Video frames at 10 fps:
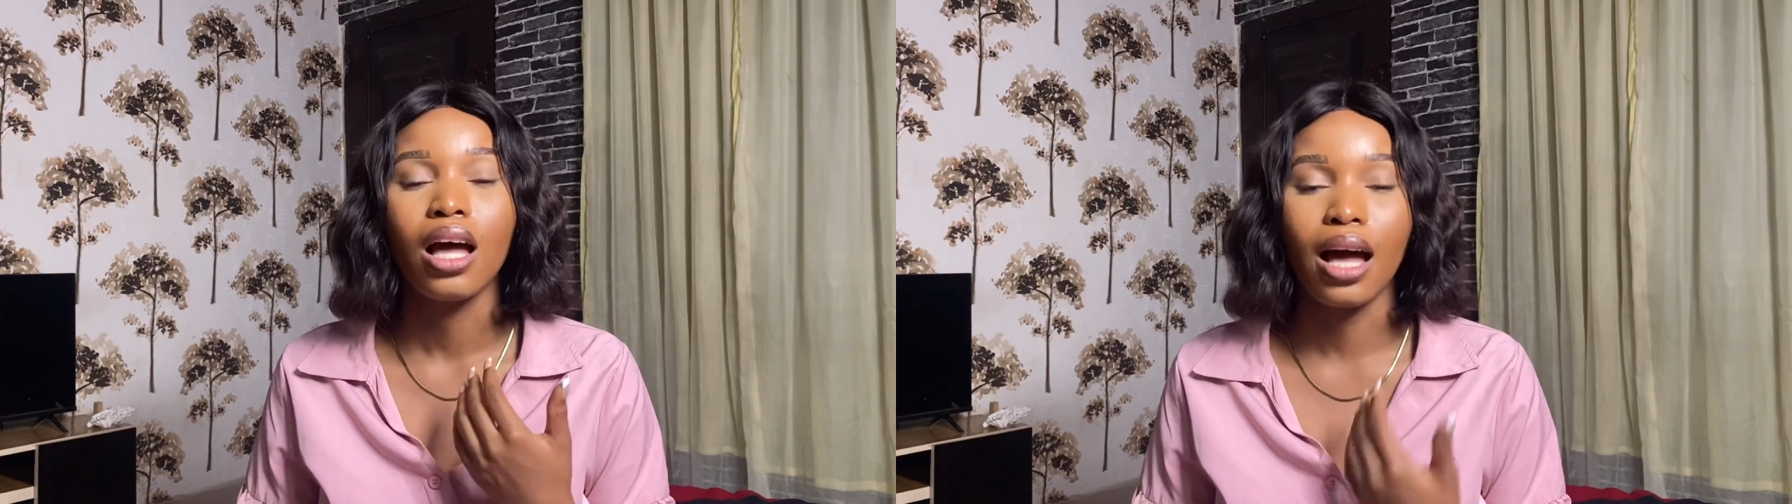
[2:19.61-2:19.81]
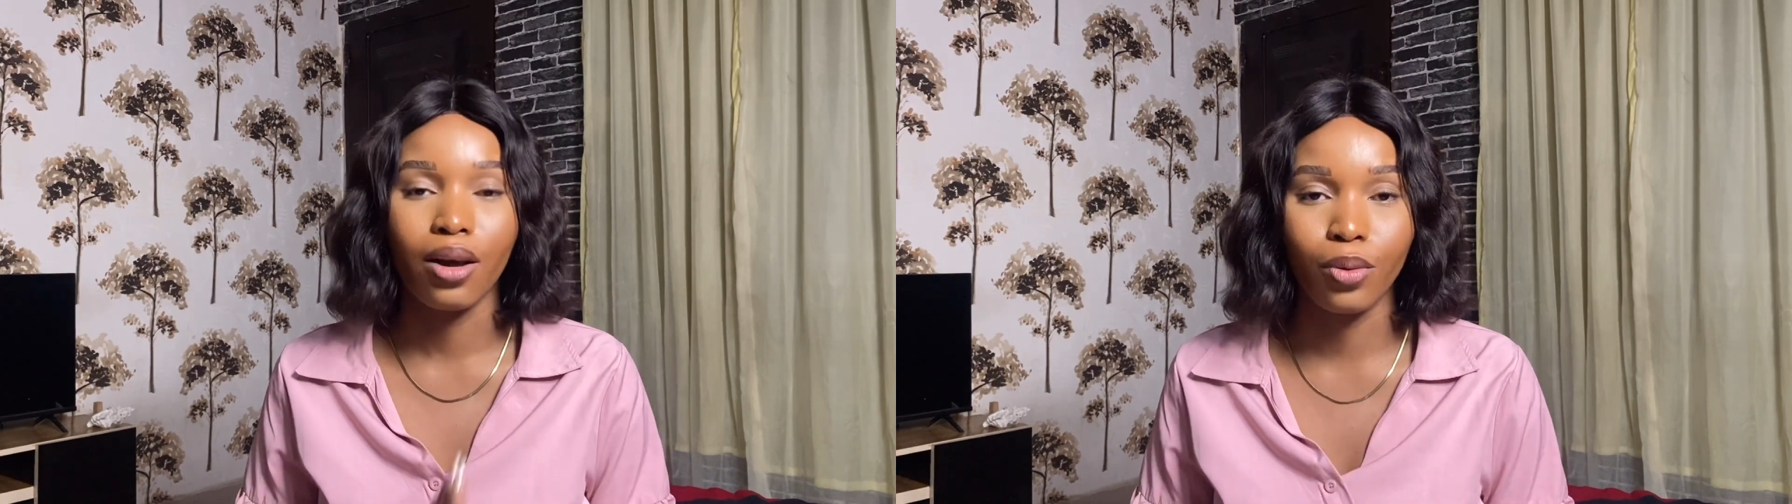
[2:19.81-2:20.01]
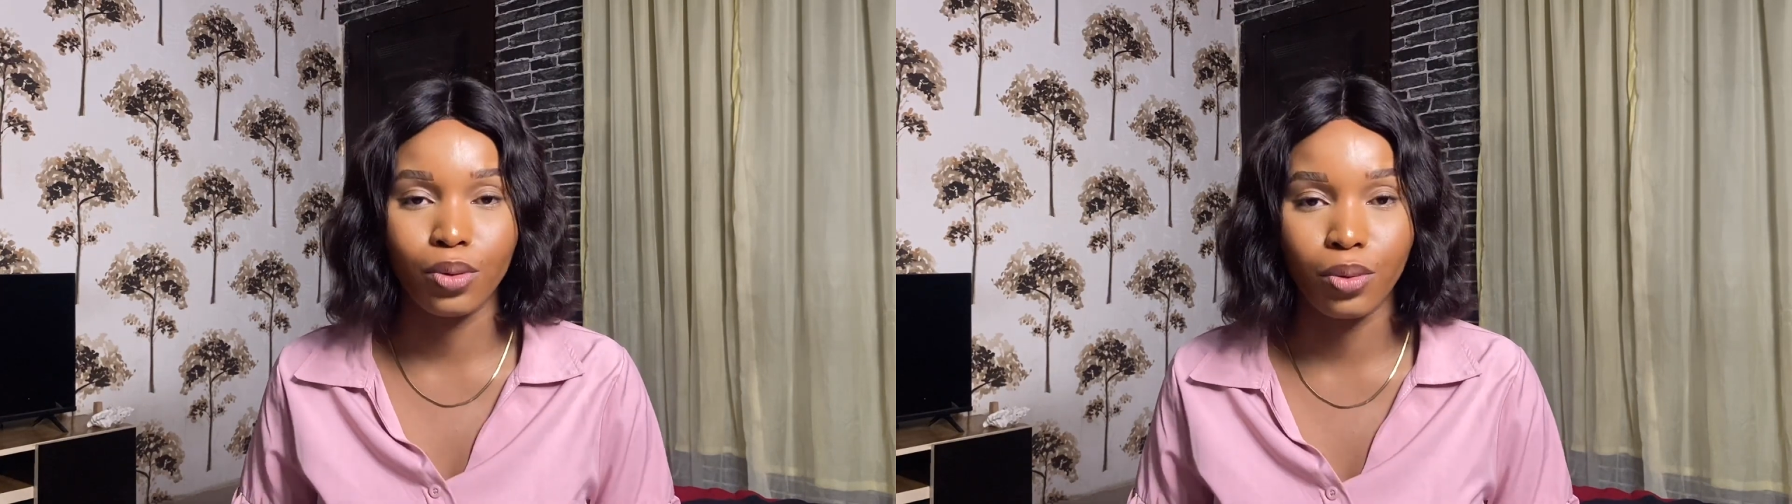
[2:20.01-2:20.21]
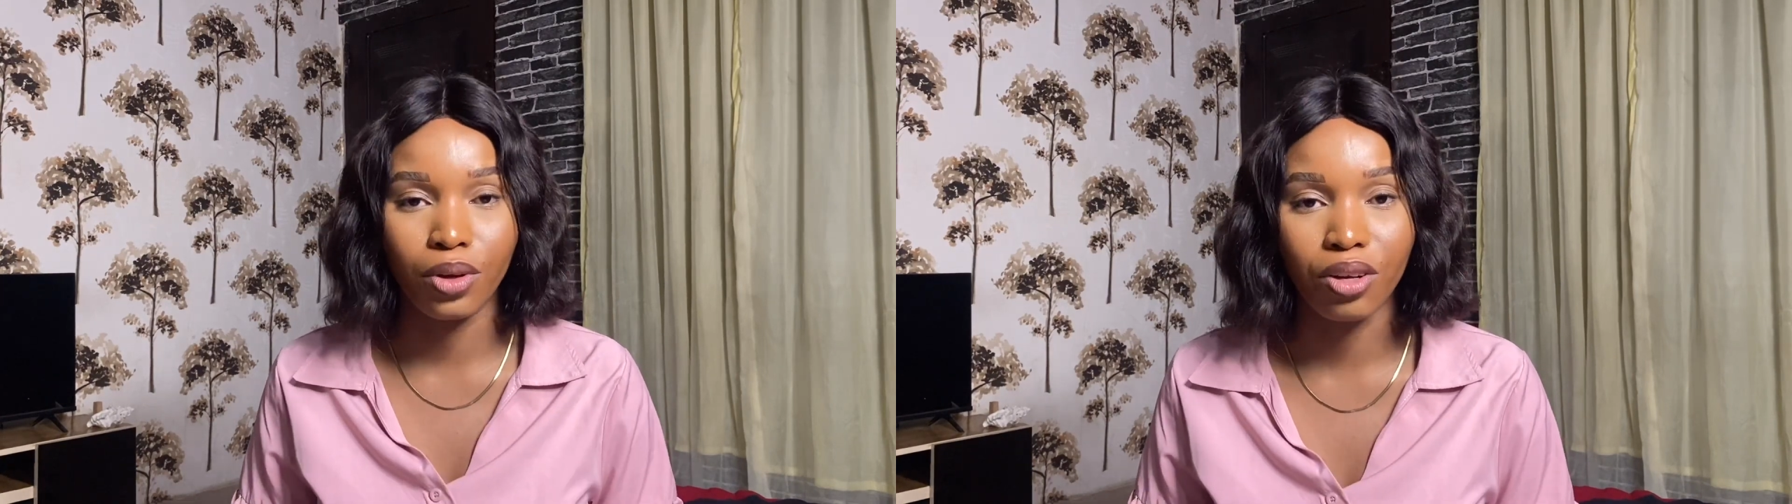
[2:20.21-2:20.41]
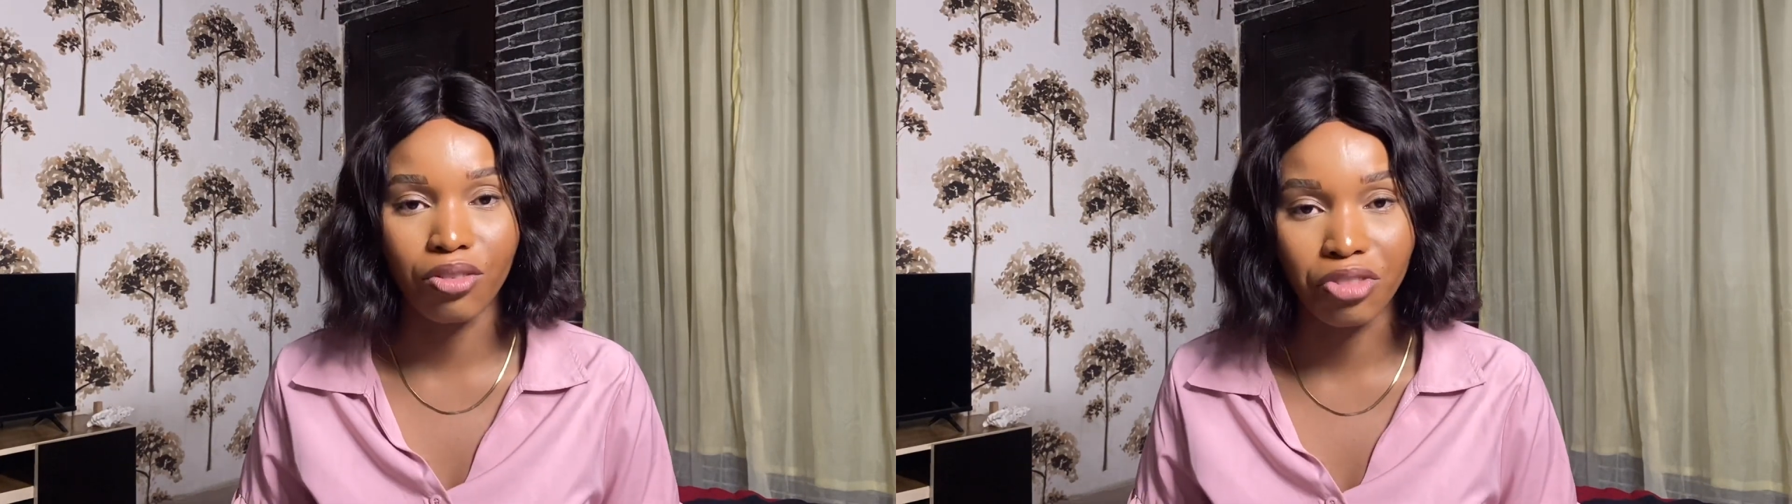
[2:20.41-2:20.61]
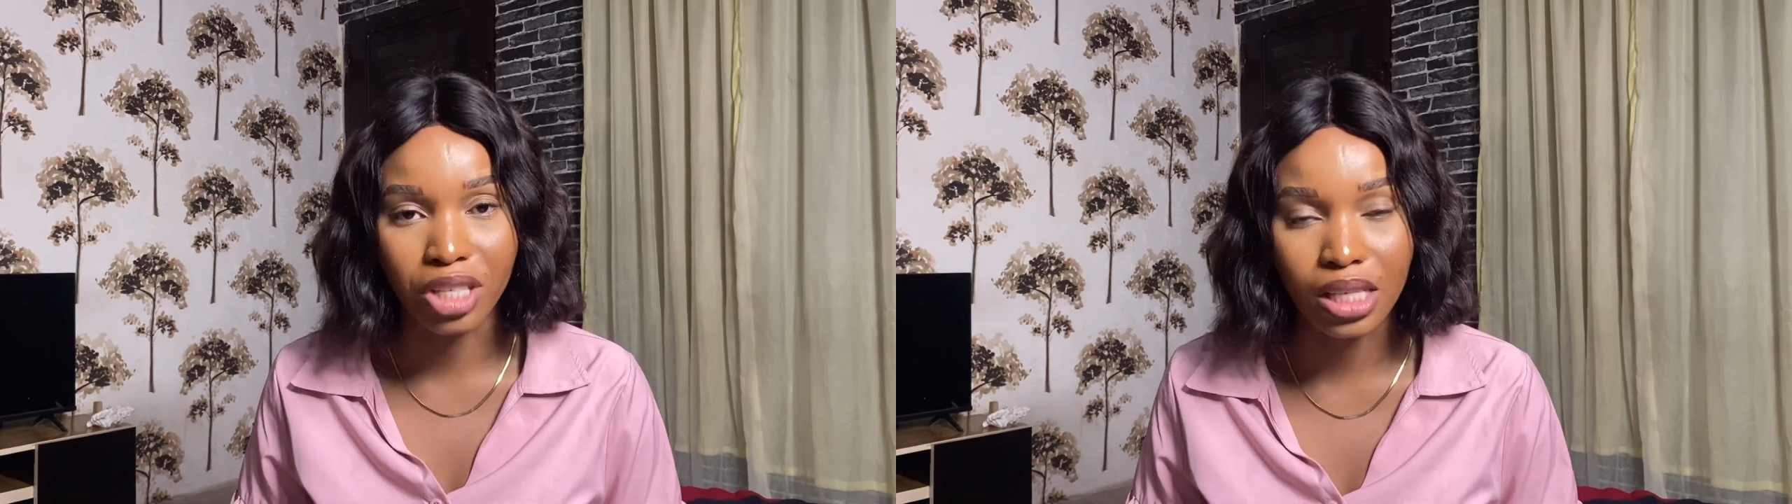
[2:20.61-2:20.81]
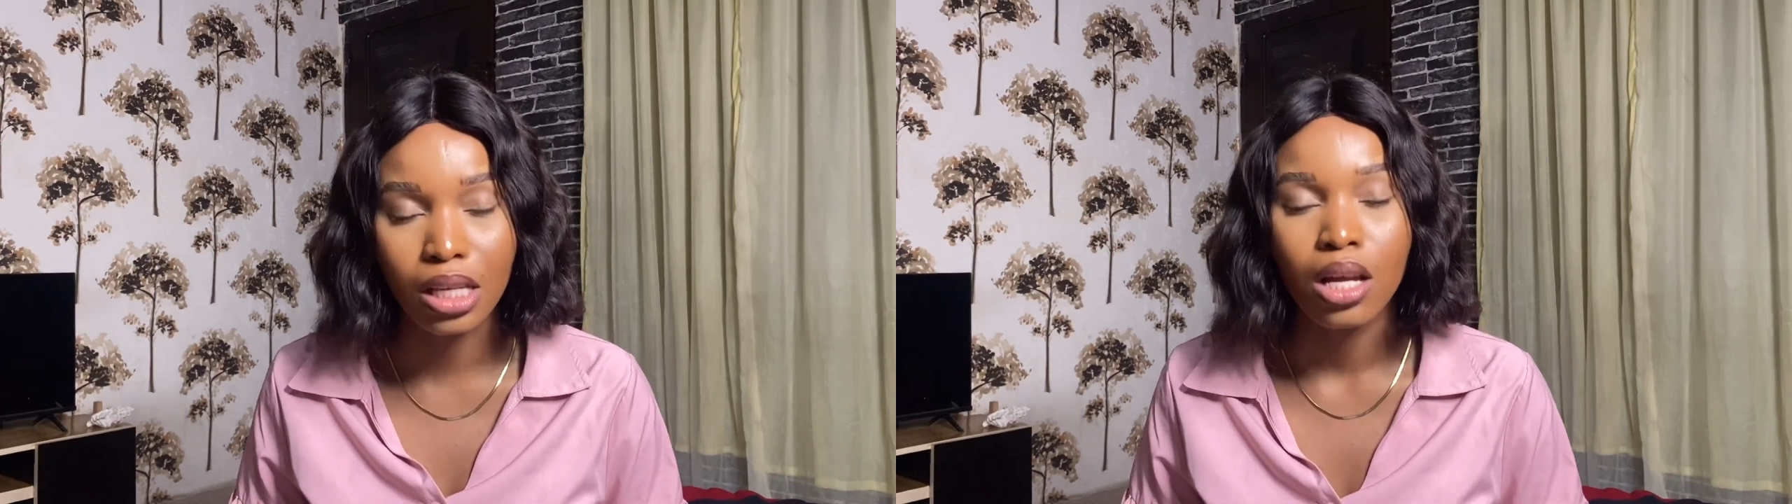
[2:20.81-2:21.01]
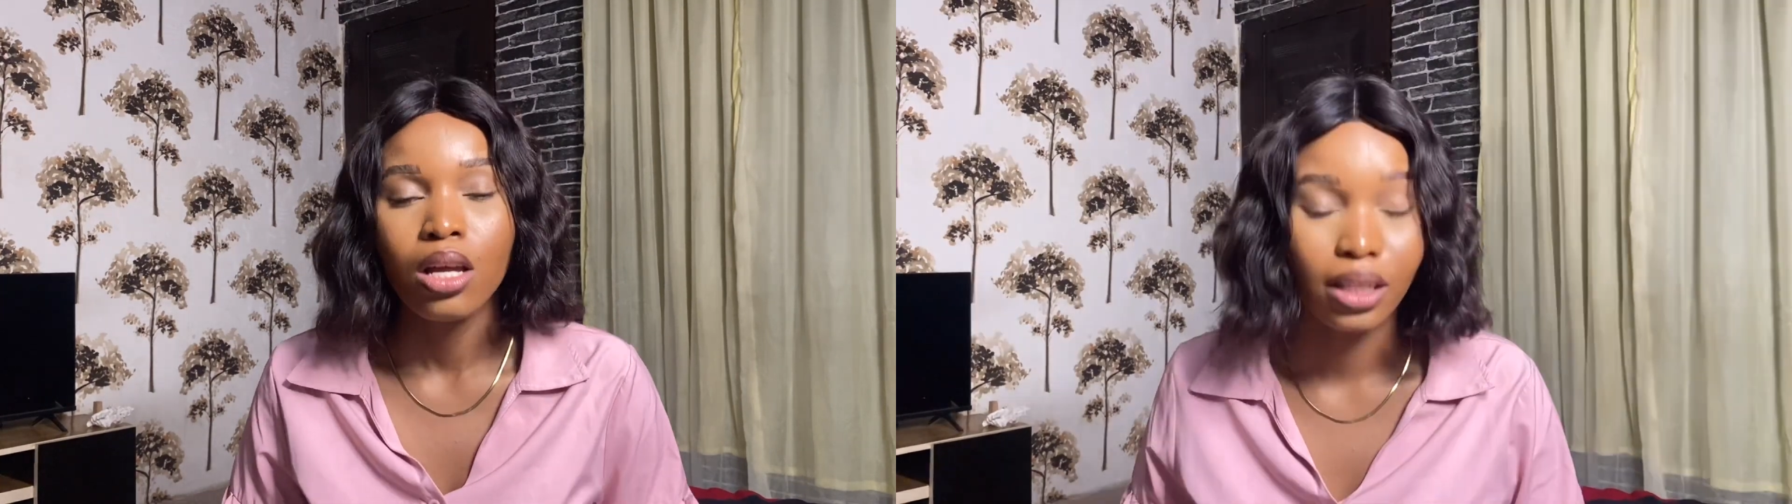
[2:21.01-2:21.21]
are also increased.